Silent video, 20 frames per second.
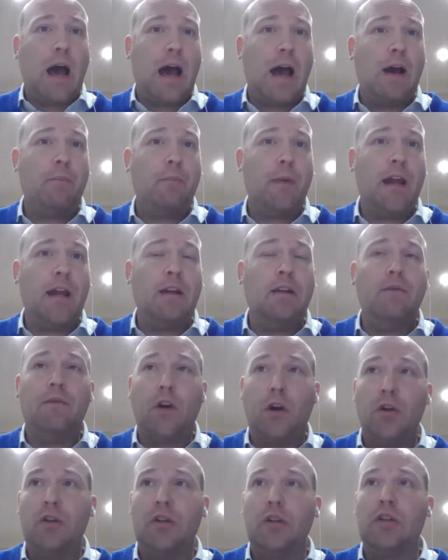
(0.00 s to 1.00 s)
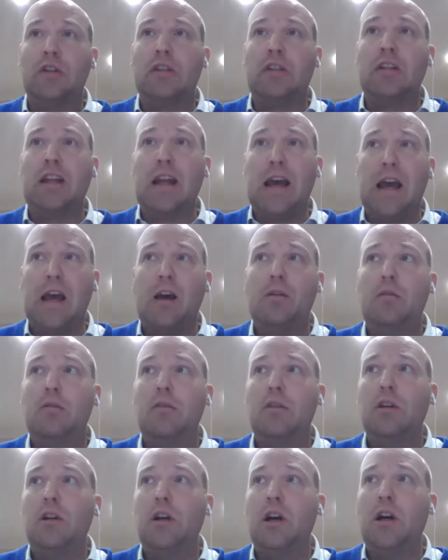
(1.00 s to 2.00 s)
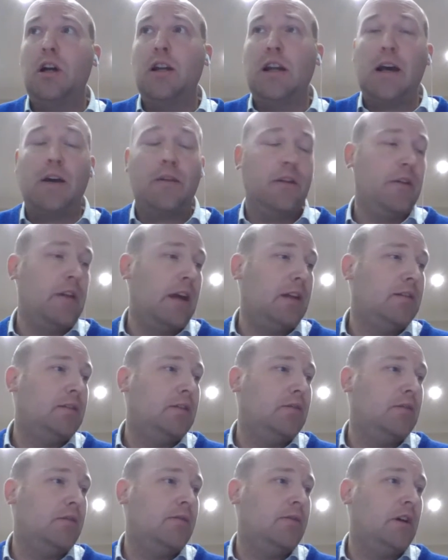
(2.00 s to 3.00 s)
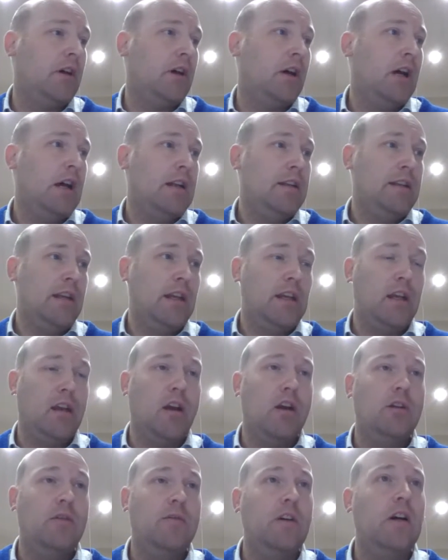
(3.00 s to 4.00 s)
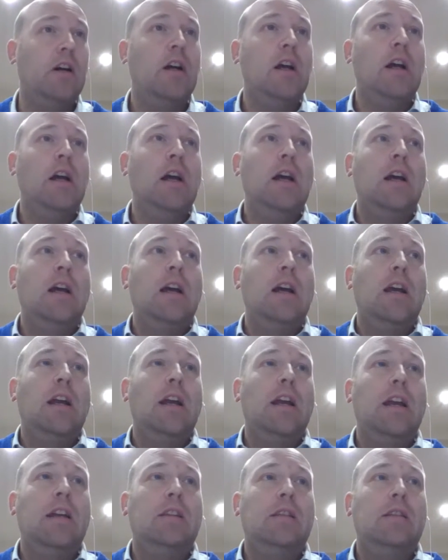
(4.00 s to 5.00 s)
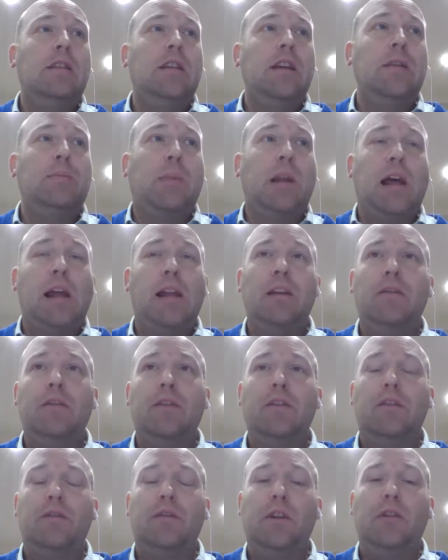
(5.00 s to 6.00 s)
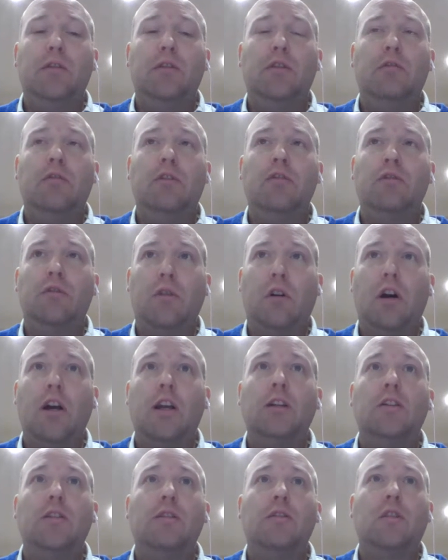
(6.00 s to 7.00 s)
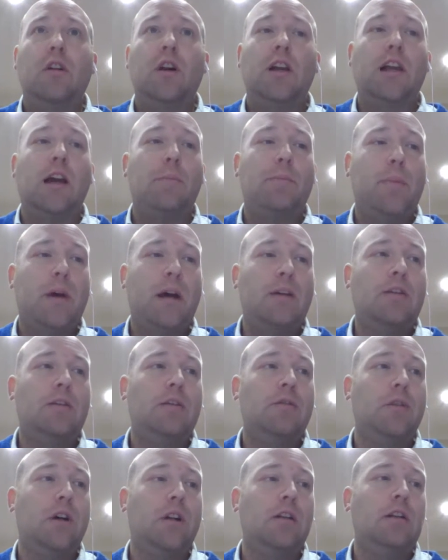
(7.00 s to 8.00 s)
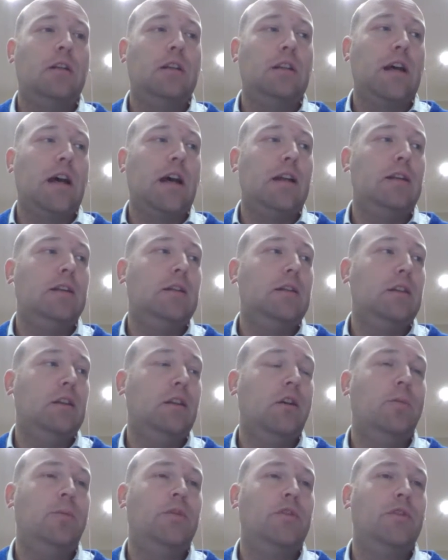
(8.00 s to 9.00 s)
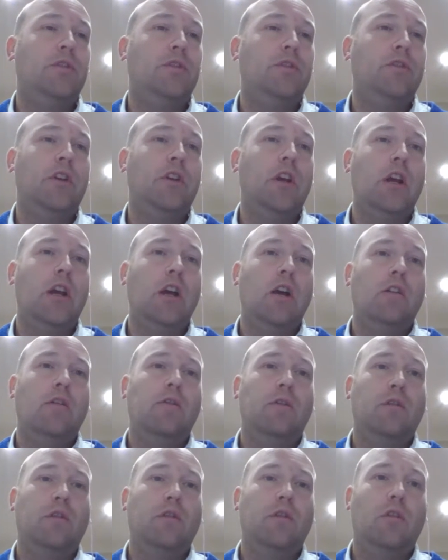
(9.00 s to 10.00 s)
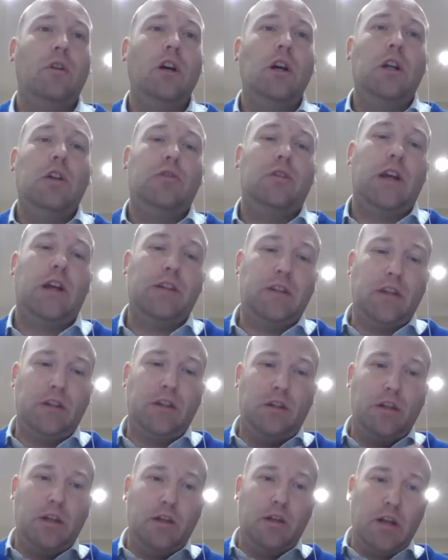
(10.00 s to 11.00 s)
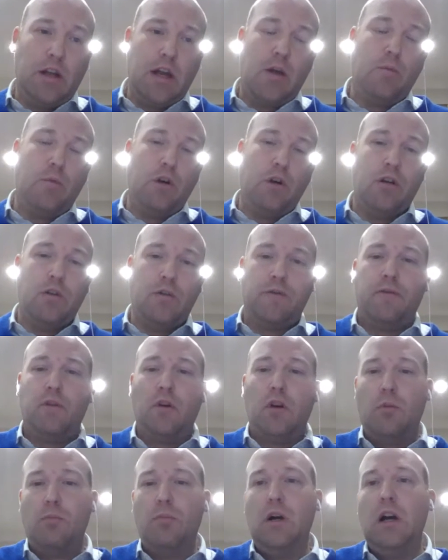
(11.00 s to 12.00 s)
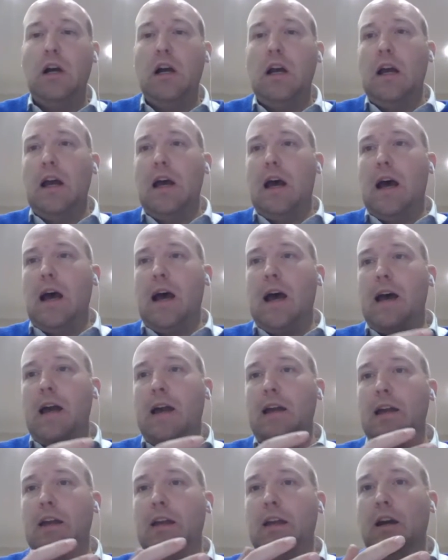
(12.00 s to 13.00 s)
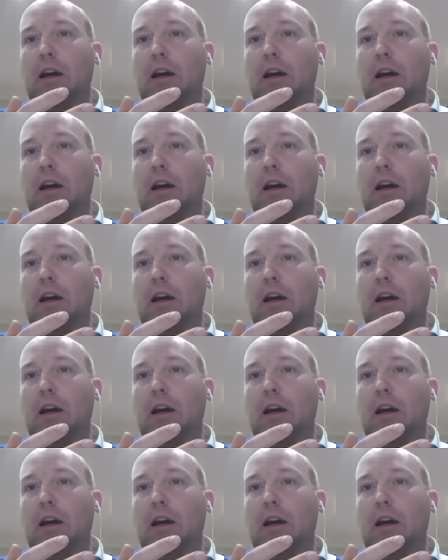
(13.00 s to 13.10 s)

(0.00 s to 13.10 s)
our main focus now, now that that's sort of ticking over, is planning for the future and trying our best to understand the options for transitioning the network from a